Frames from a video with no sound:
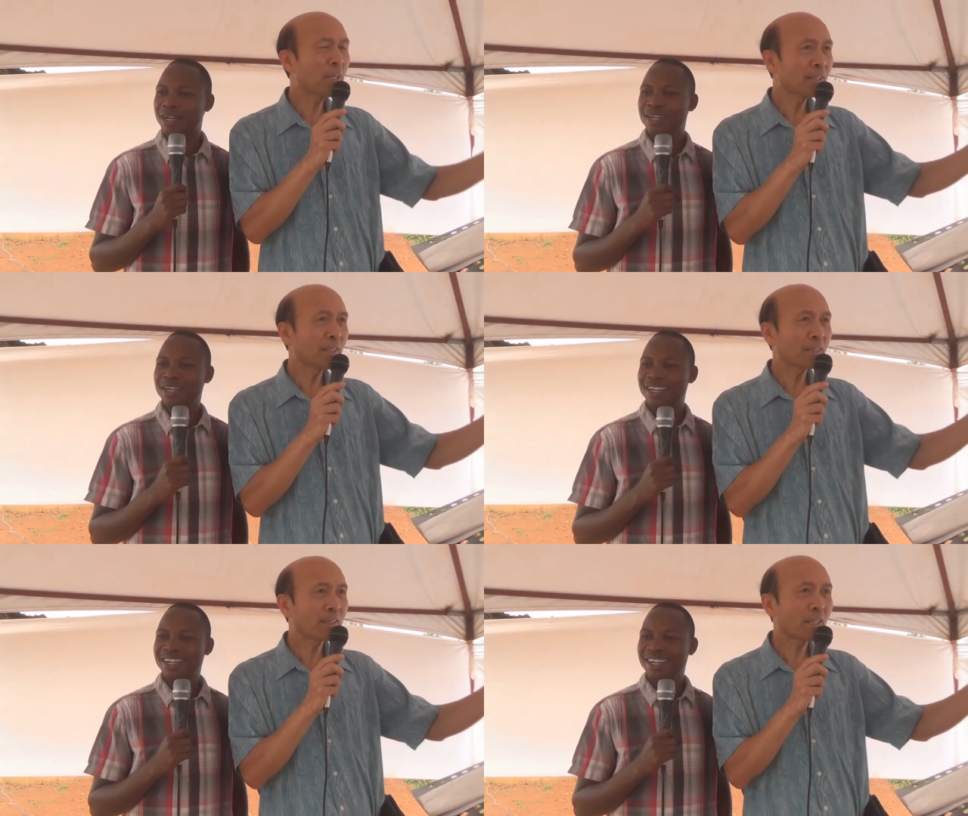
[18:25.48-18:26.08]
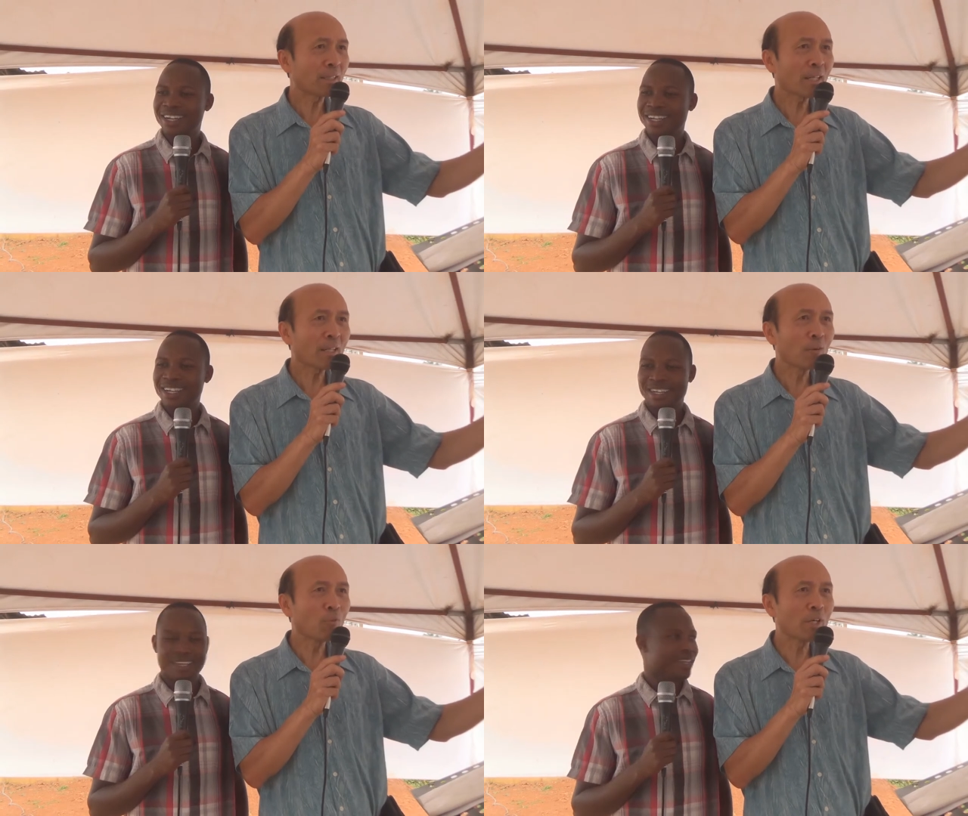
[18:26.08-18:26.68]
Speaker 1: mean, they, they
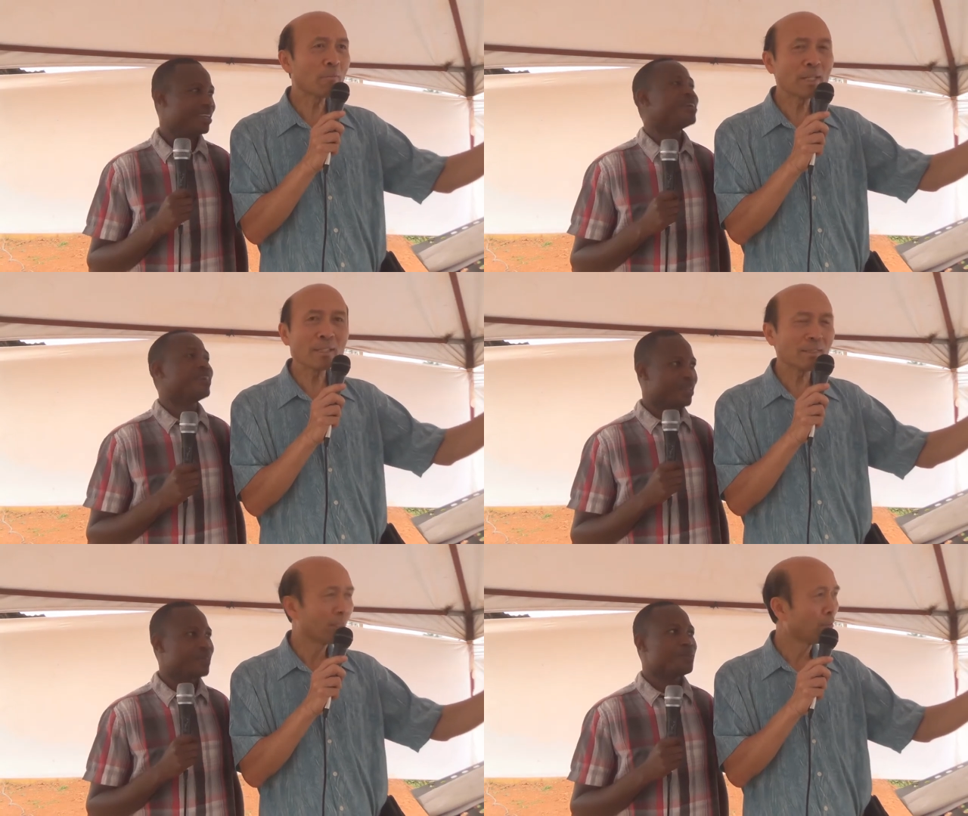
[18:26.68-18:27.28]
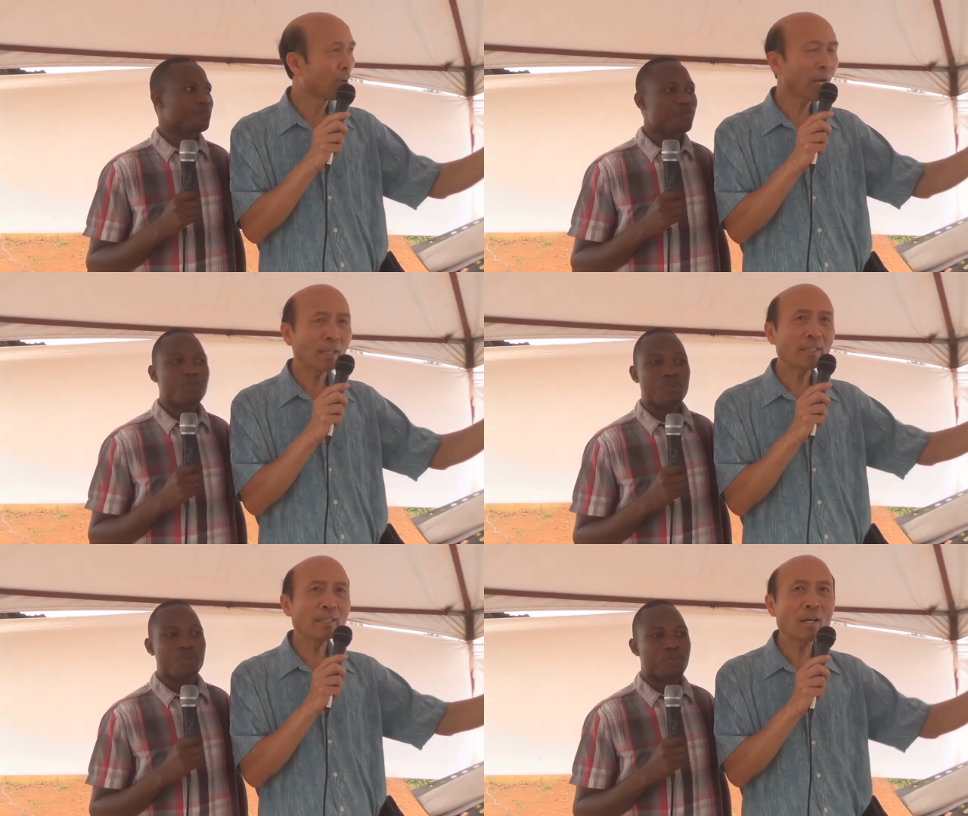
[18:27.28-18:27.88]
are women, why are
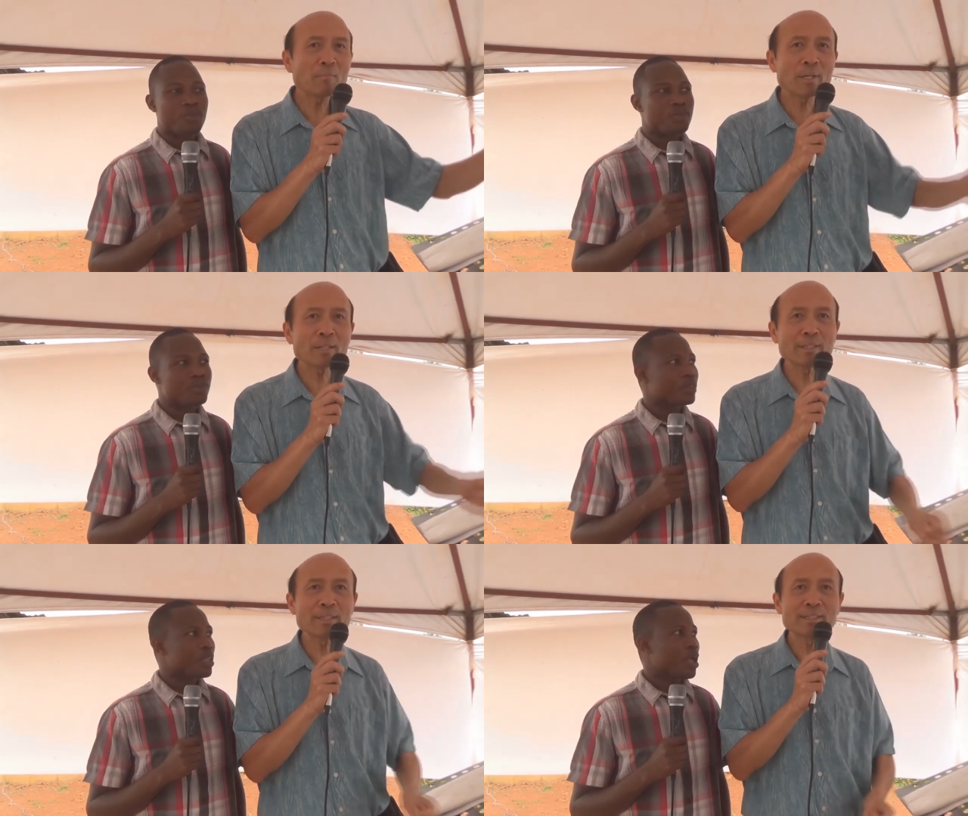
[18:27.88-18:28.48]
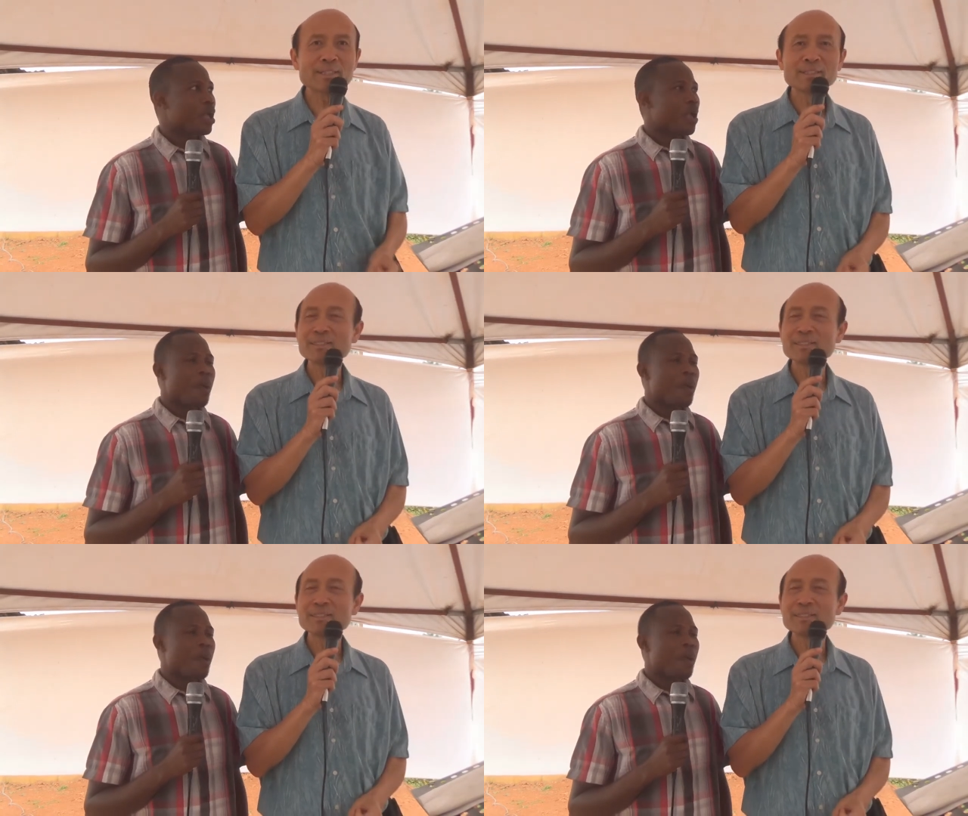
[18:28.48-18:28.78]
they not married?